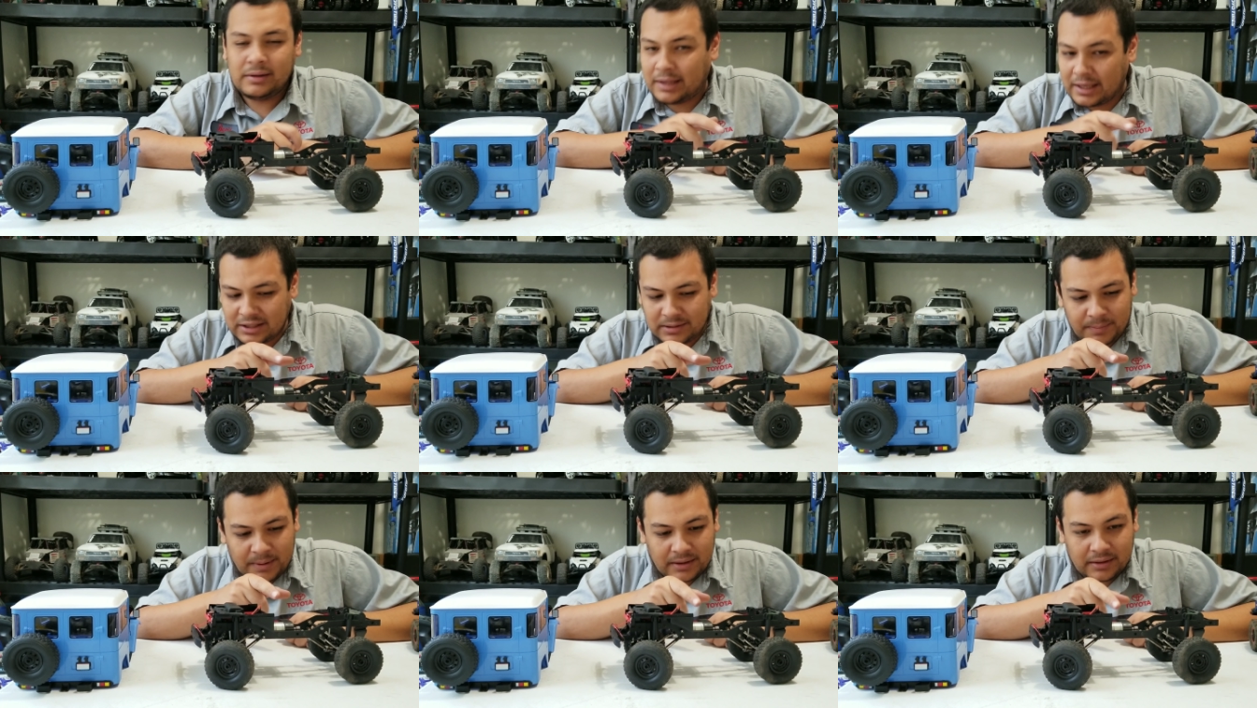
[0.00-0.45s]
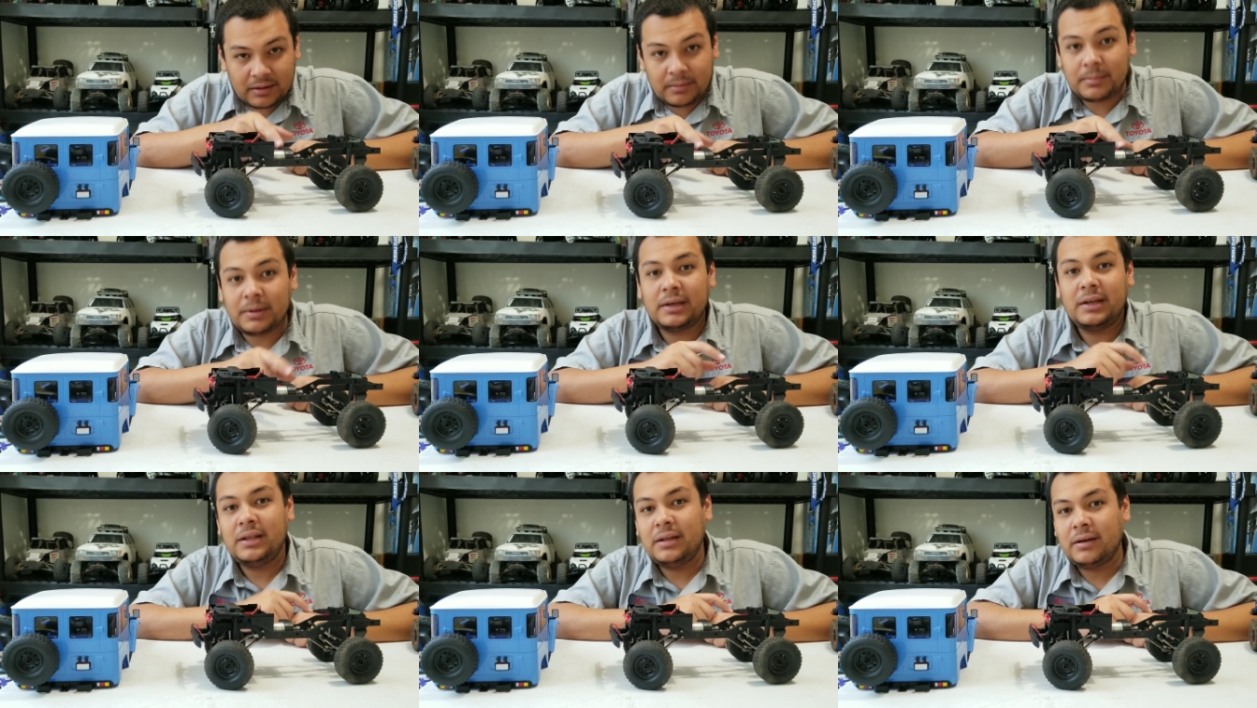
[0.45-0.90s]
They spent their
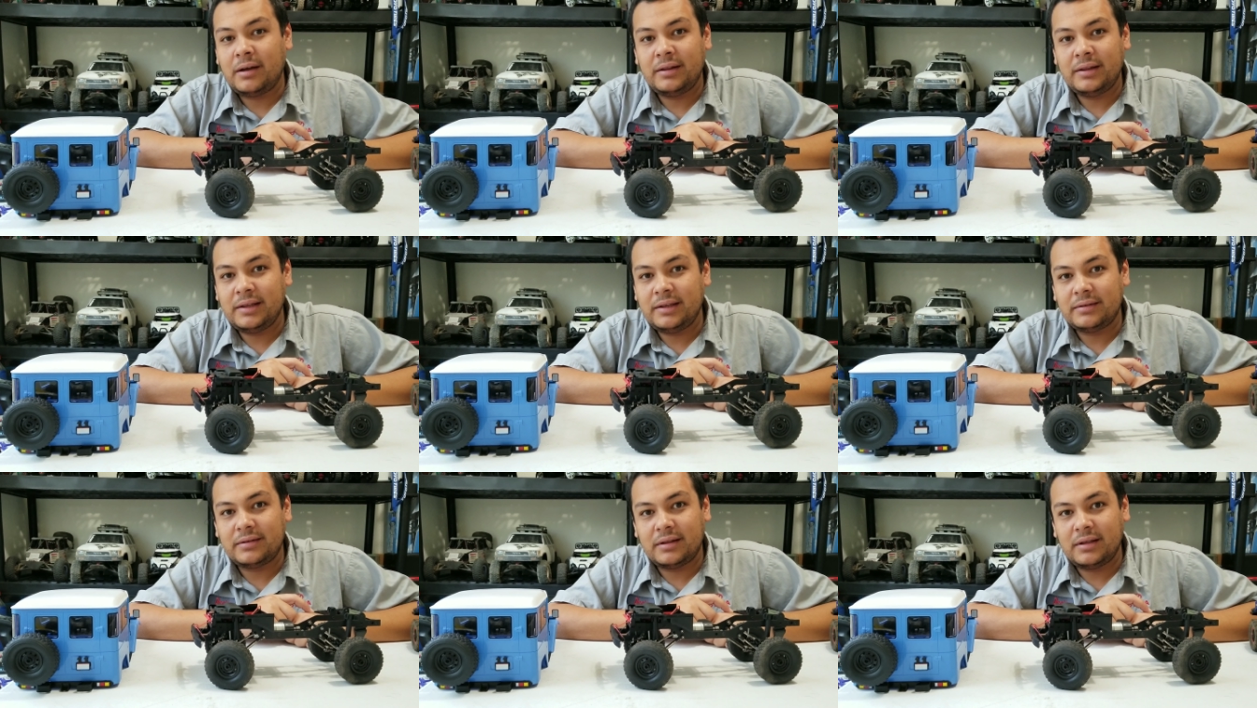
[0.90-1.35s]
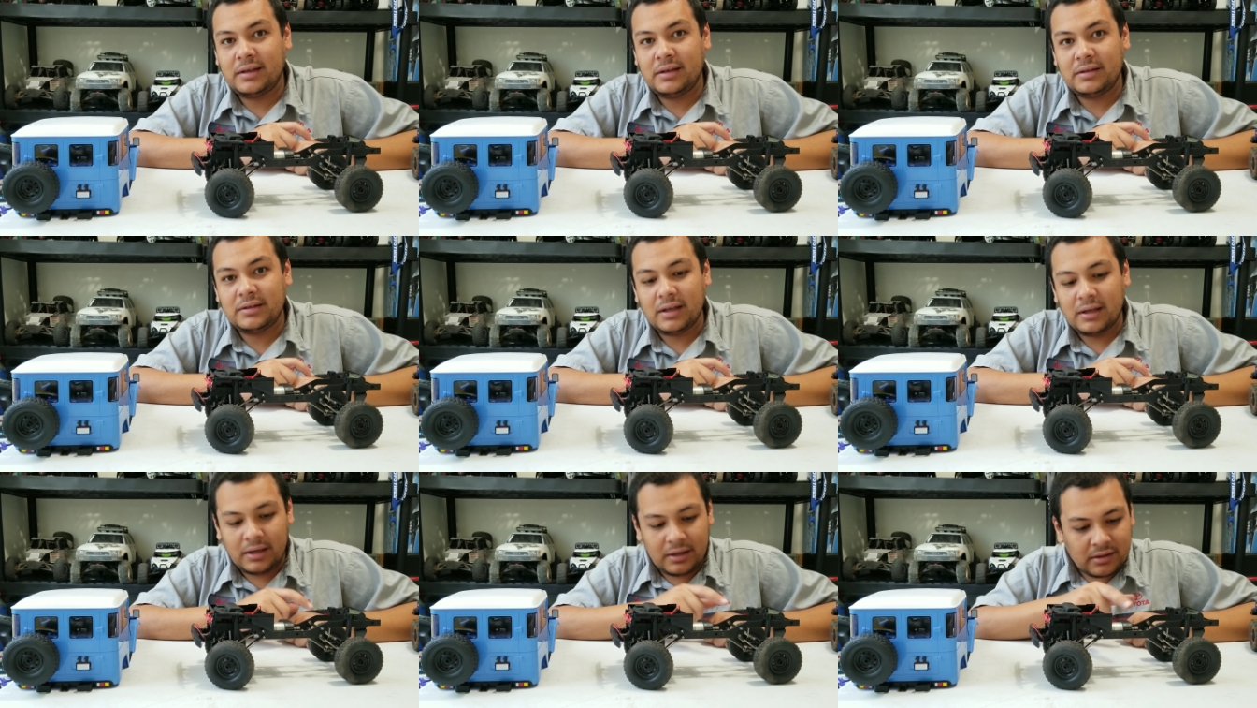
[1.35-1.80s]
money on these
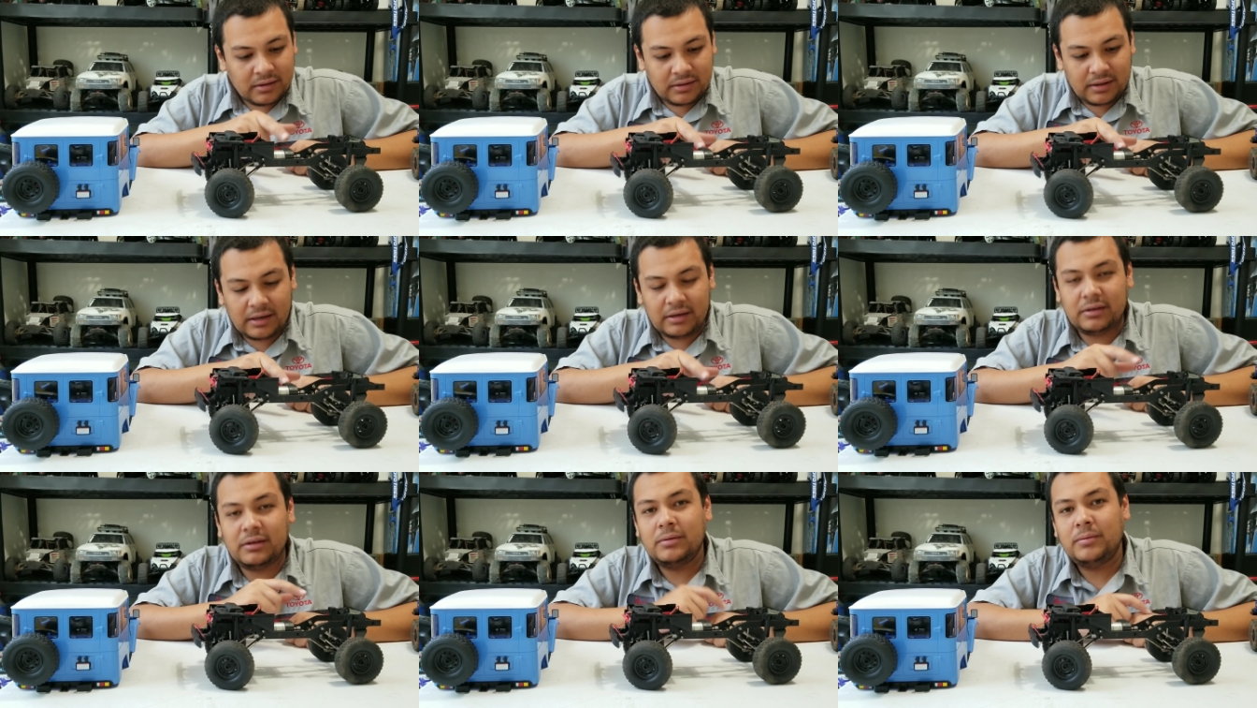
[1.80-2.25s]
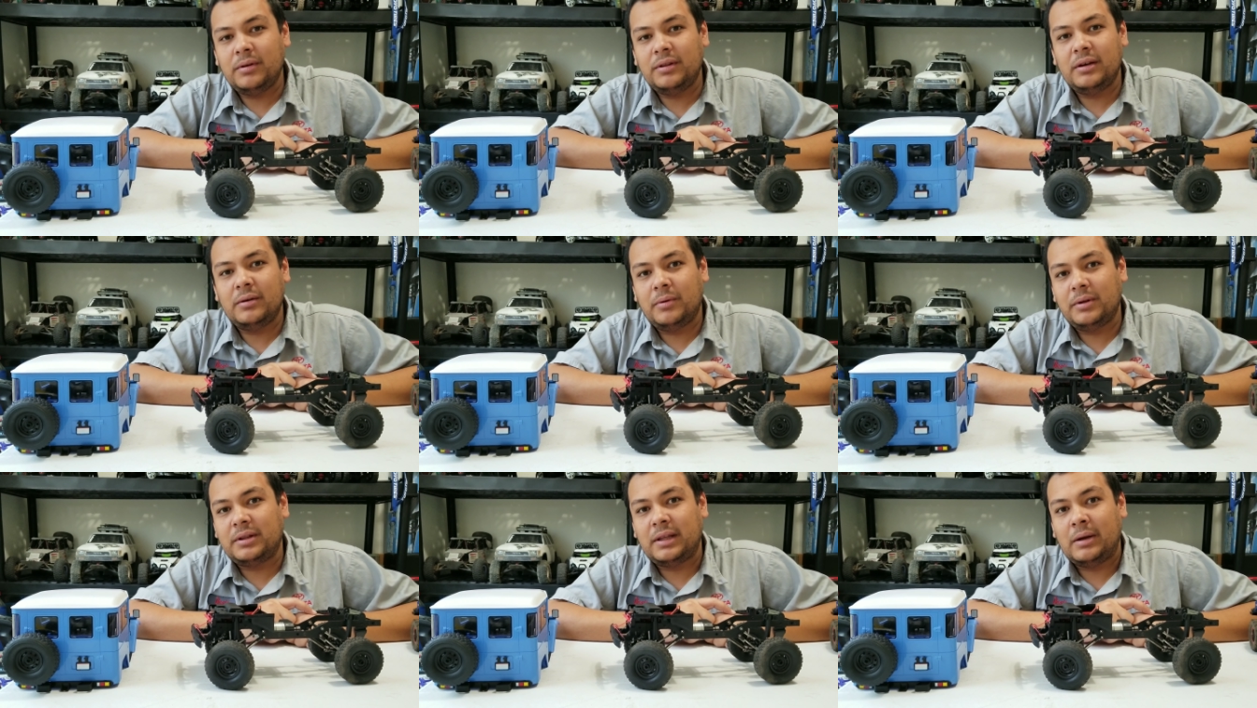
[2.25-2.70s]
things. They do with
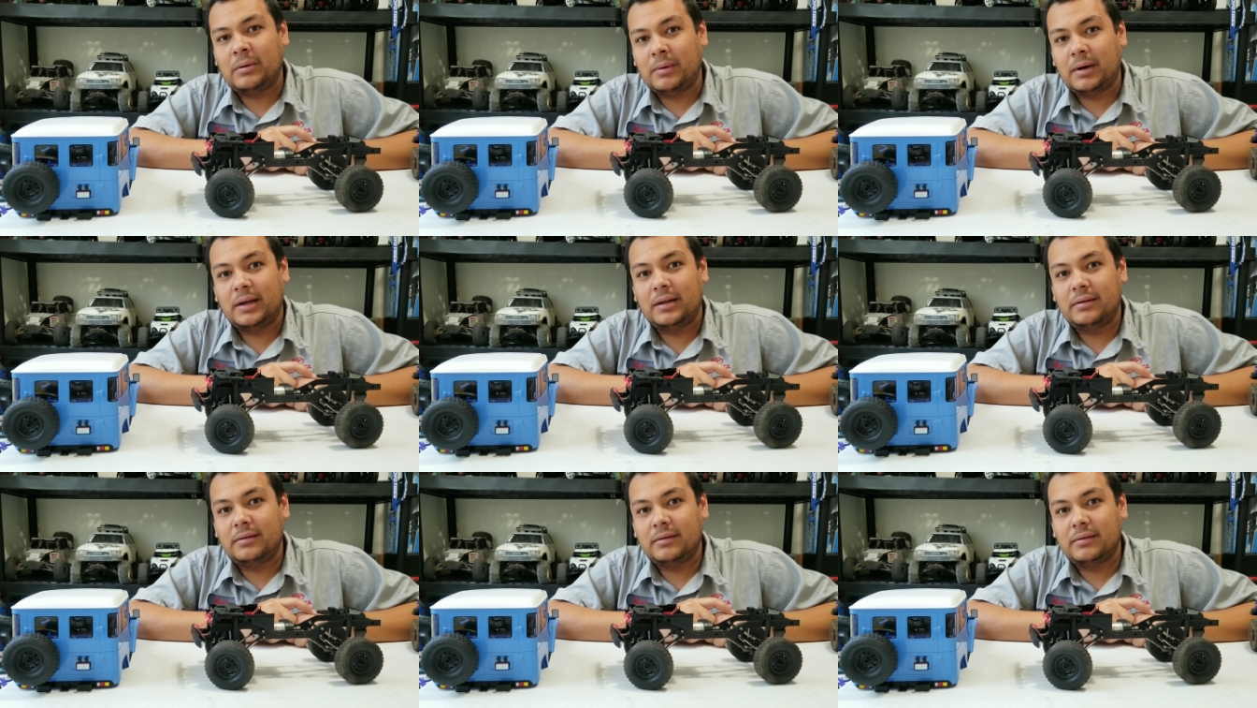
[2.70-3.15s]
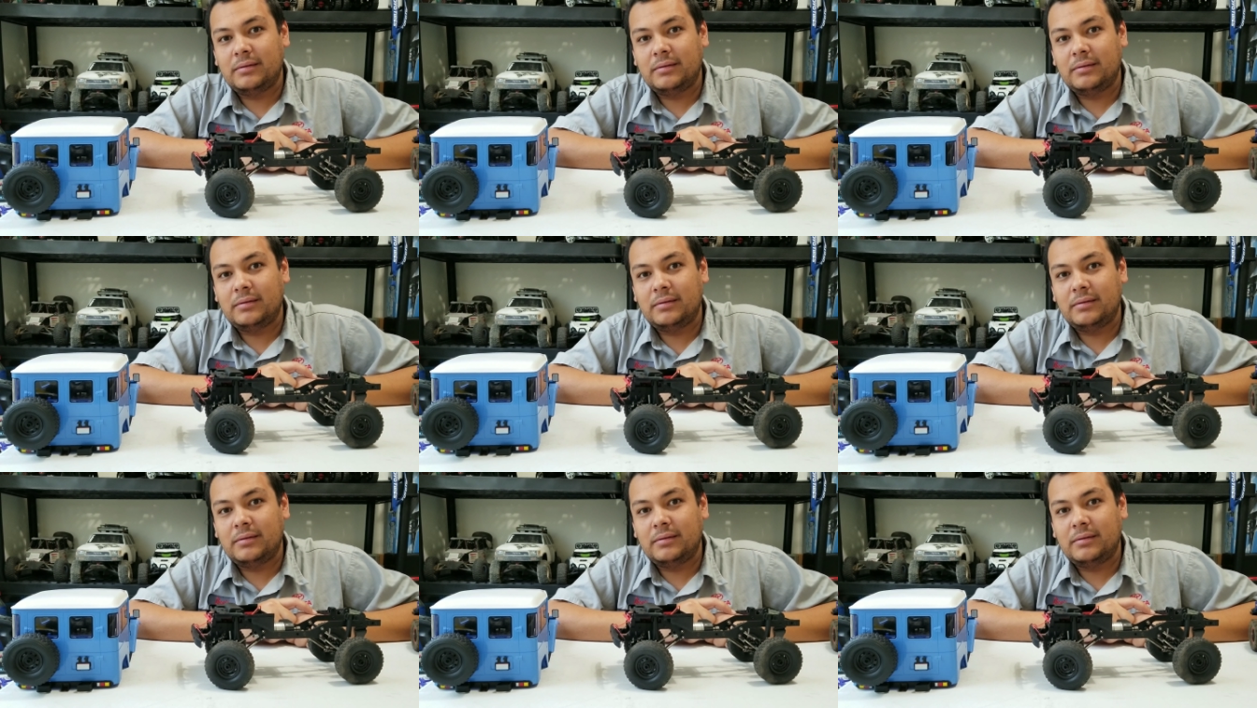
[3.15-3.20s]
it what they want.